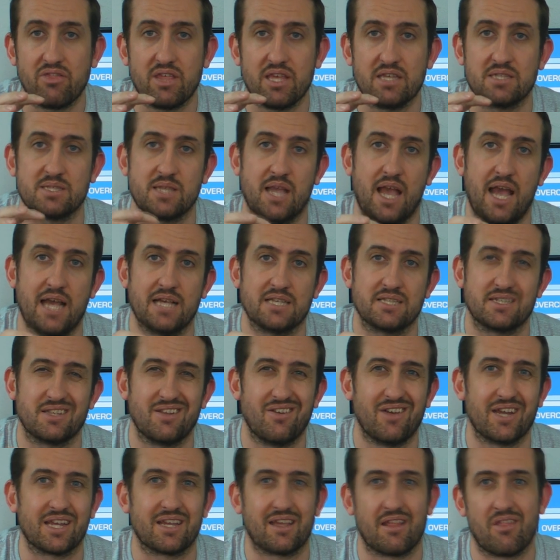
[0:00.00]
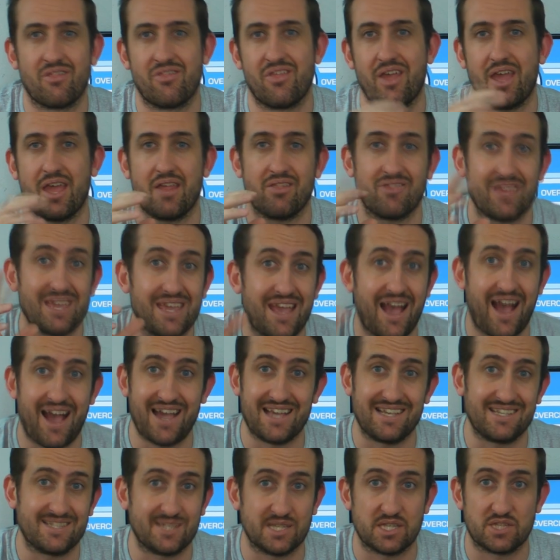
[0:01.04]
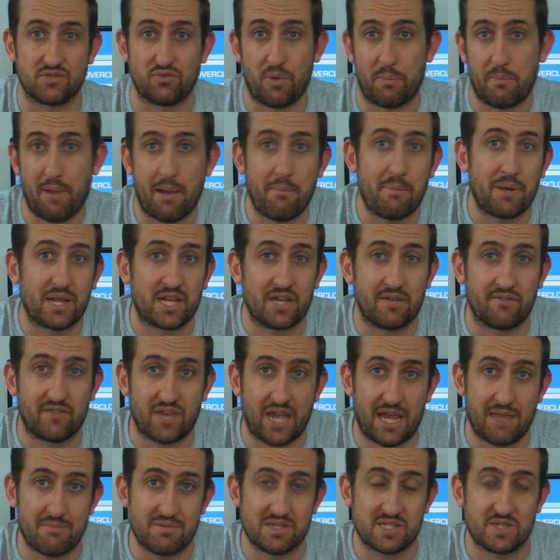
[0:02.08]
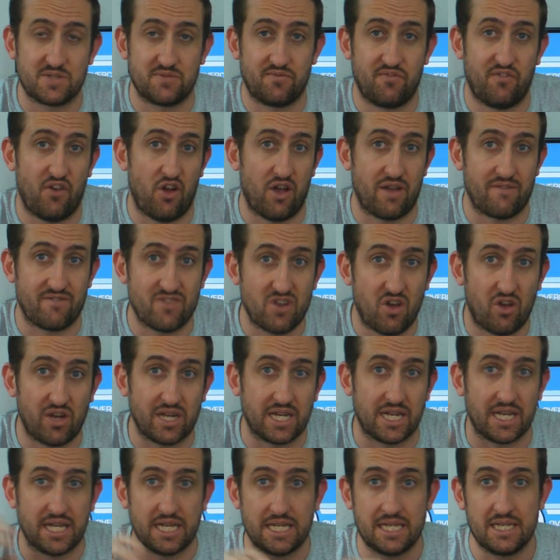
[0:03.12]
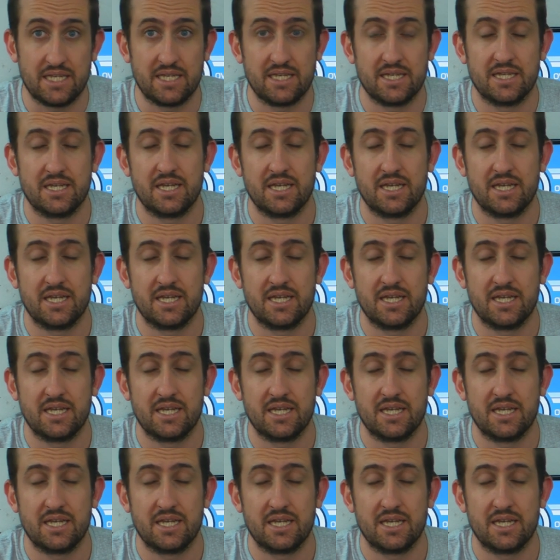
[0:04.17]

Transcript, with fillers: this as like the, the ASUS Republic of Gamers 590,